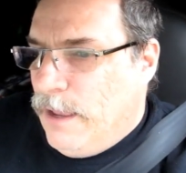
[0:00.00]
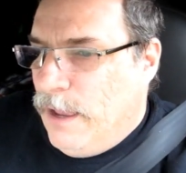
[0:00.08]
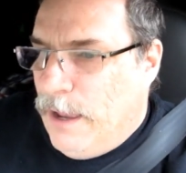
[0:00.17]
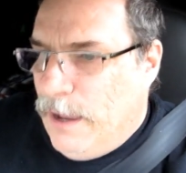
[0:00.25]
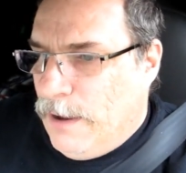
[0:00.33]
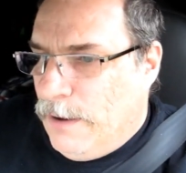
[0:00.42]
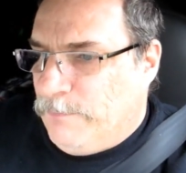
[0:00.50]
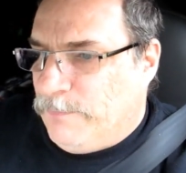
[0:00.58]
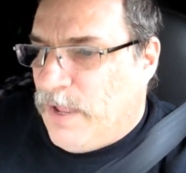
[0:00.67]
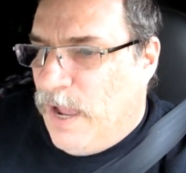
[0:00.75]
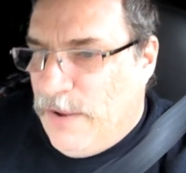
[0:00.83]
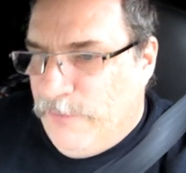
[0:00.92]
Um,
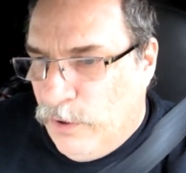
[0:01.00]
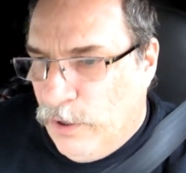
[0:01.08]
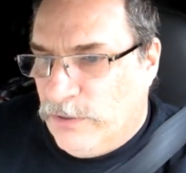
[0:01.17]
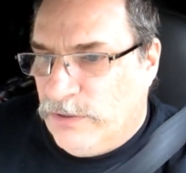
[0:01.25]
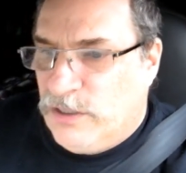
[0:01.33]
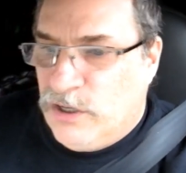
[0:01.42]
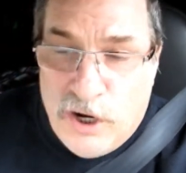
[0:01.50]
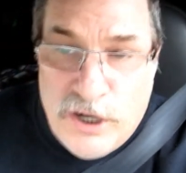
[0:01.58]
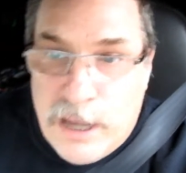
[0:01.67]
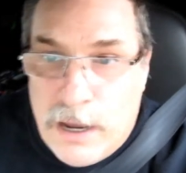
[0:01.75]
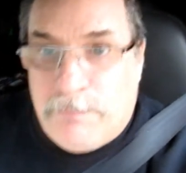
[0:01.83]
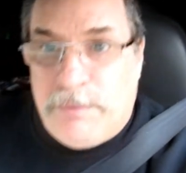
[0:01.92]
I've heard
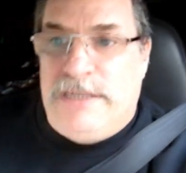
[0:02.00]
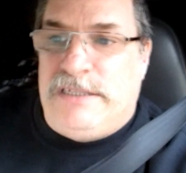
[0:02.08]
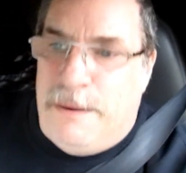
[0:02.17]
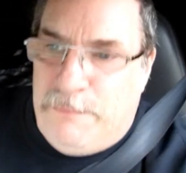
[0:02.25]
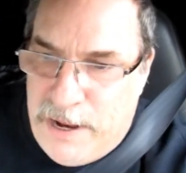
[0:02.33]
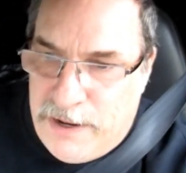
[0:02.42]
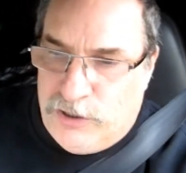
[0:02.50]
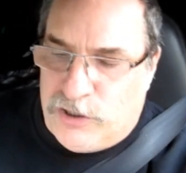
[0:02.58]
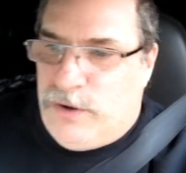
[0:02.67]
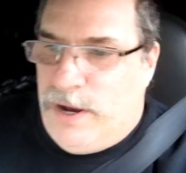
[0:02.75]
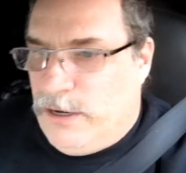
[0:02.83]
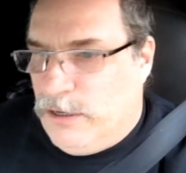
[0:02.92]
good companies that pay their
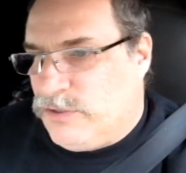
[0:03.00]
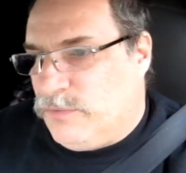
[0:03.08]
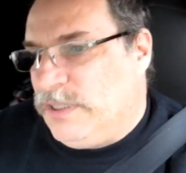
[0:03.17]
trainers,